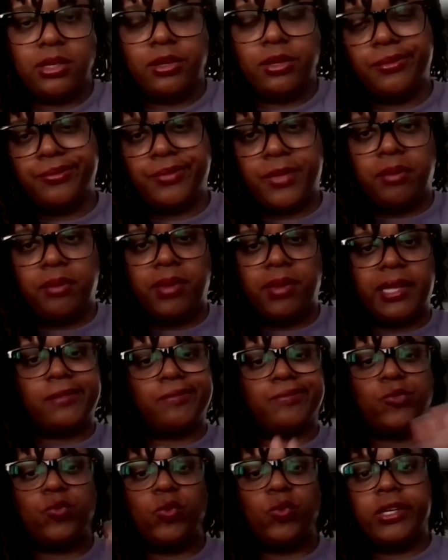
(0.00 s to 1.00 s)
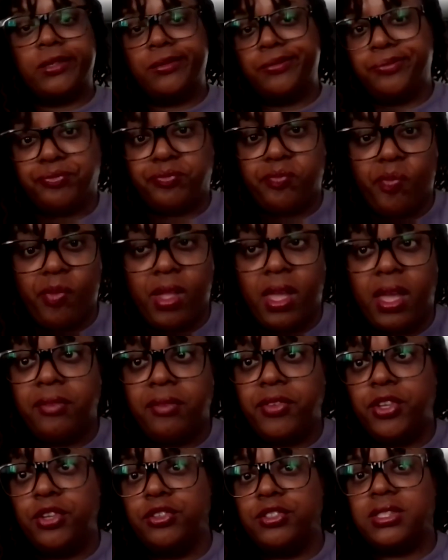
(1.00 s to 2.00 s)
So I'm like, well,
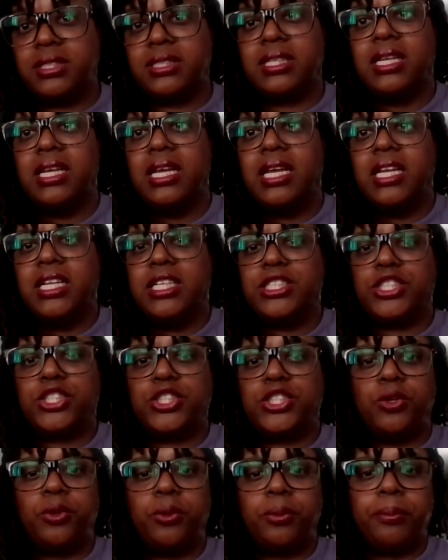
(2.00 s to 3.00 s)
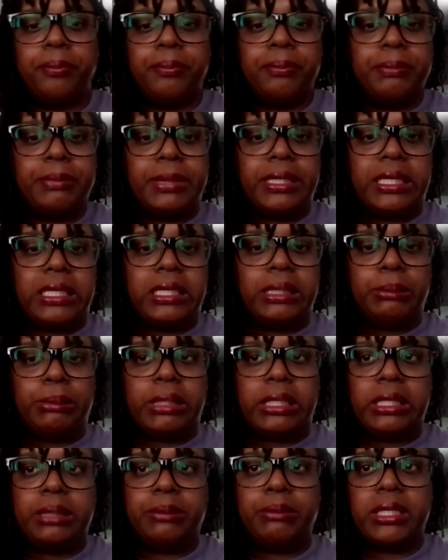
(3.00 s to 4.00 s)
I've used Zoom many,
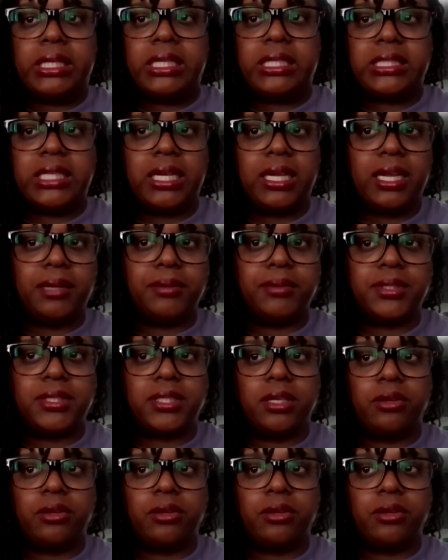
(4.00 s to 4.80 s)
many, many times.